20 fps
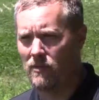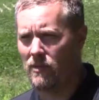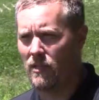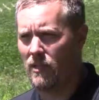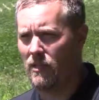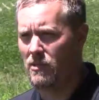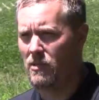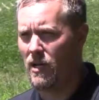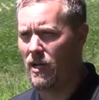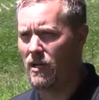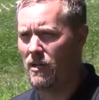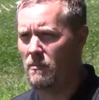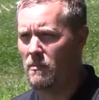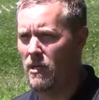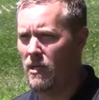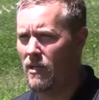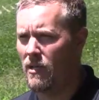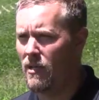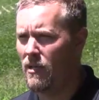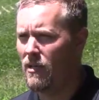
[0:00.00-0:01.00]
and trying to
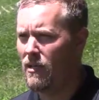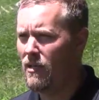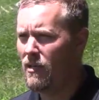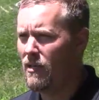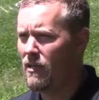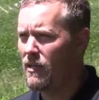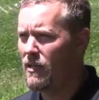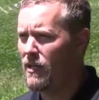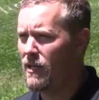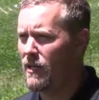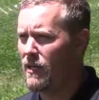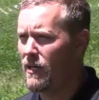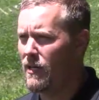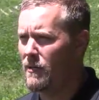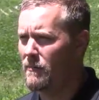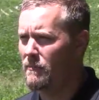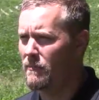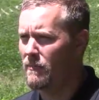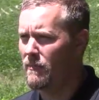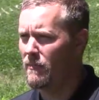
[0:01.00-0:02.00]
be
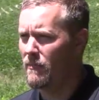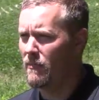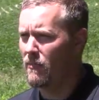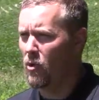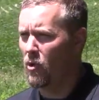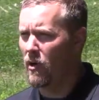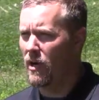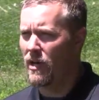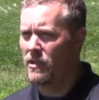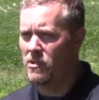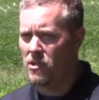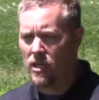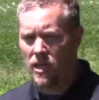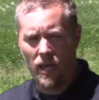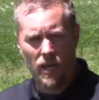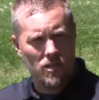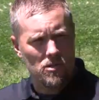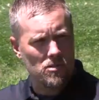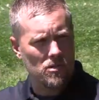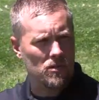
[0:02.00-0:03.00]
more
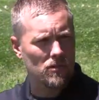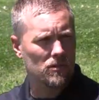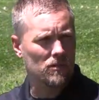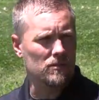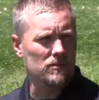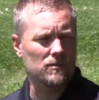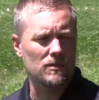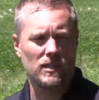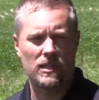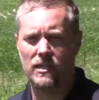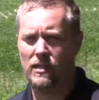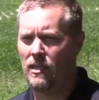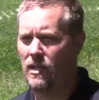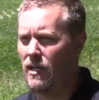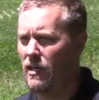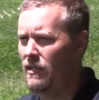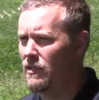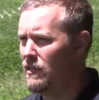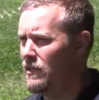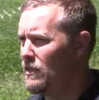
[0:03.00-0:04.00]
educational.
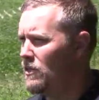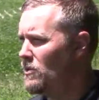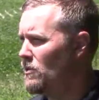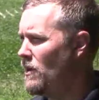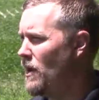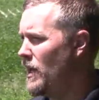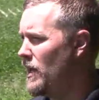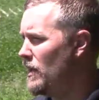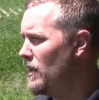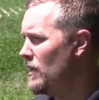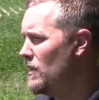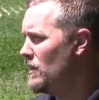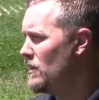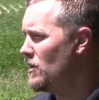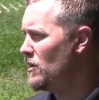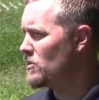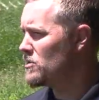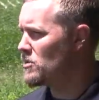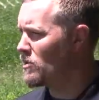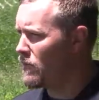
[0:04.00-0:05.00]
And you're right,
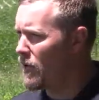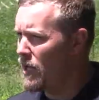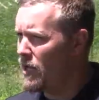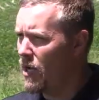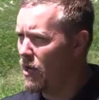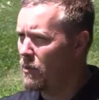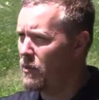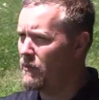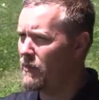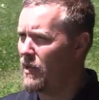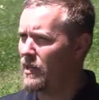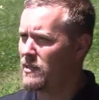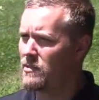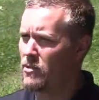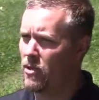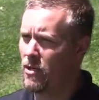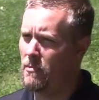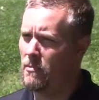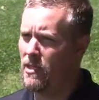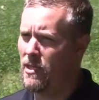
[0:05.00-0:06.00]
so right now we've got
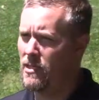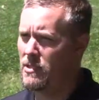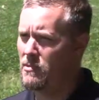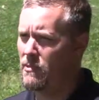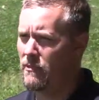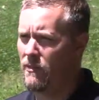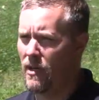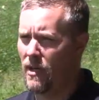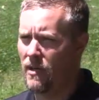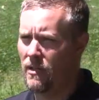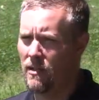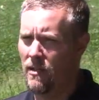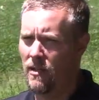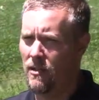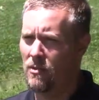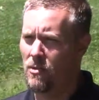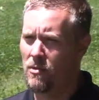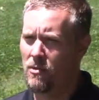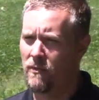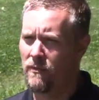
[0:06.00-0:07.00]
soybeans, we've got
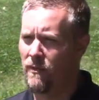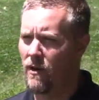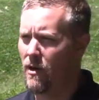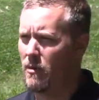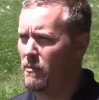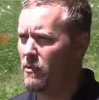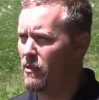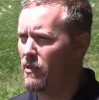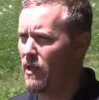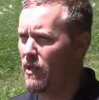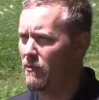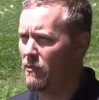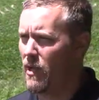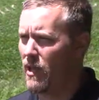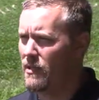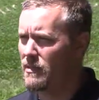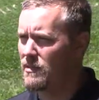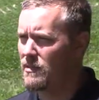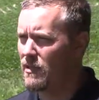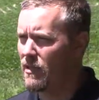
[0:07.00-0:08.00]
a local farmer that
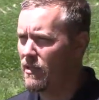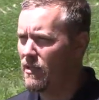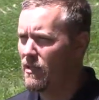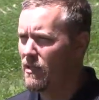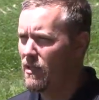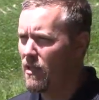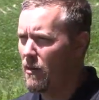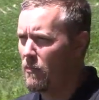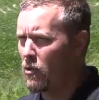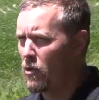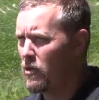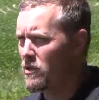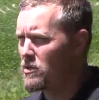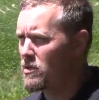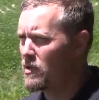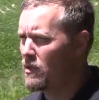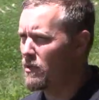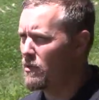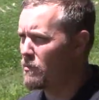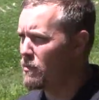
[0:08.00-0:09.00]
rents a
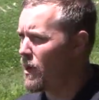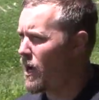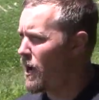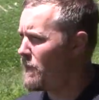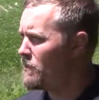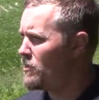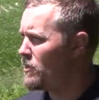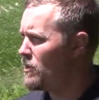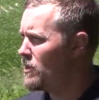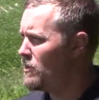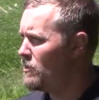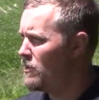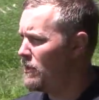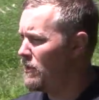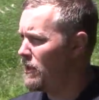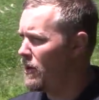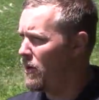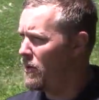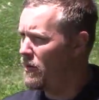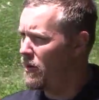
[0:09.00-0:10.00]
portion of the property.
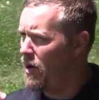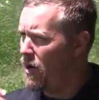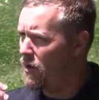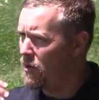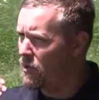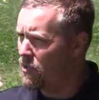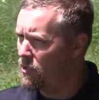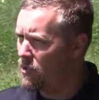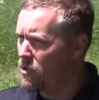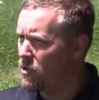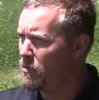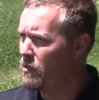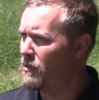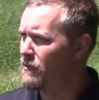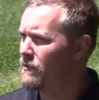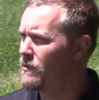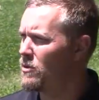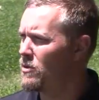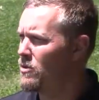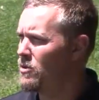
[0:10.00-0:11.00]
We out a little
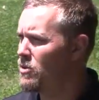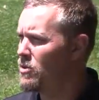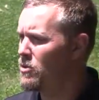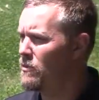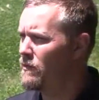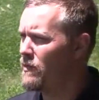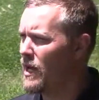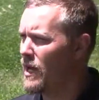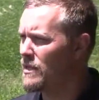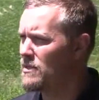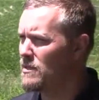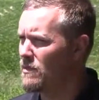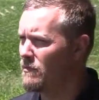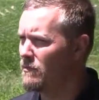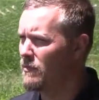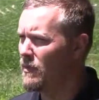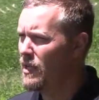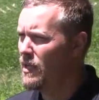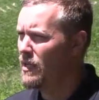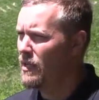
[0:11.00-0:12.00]
bit further, you've got
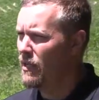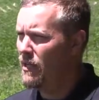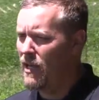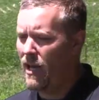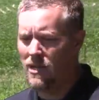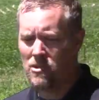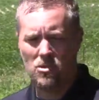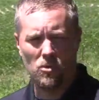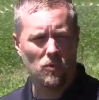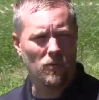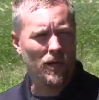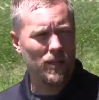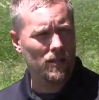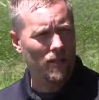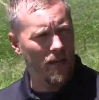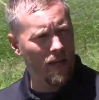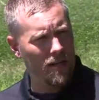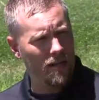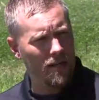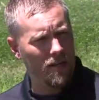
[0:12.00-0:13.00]
some natural
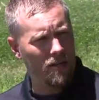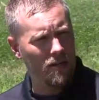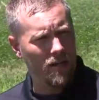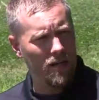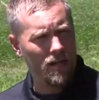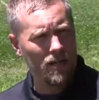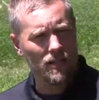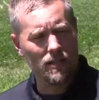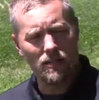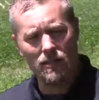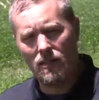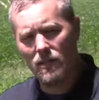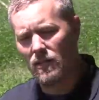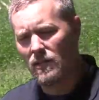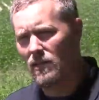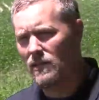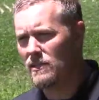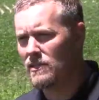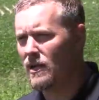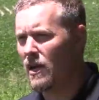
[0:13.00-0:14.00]
wetland area.
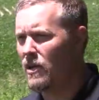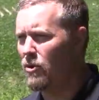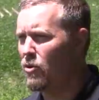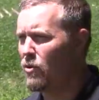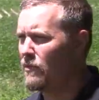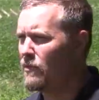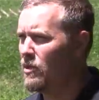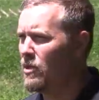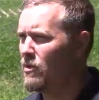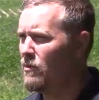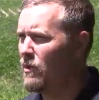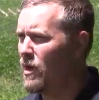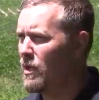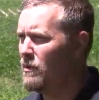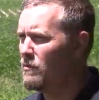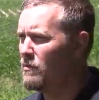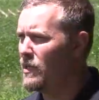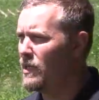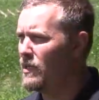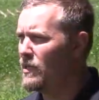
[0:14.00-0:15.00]
It's not overly
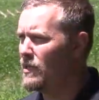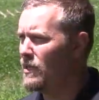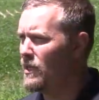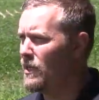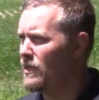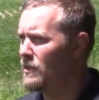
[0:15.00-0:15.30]
wet, but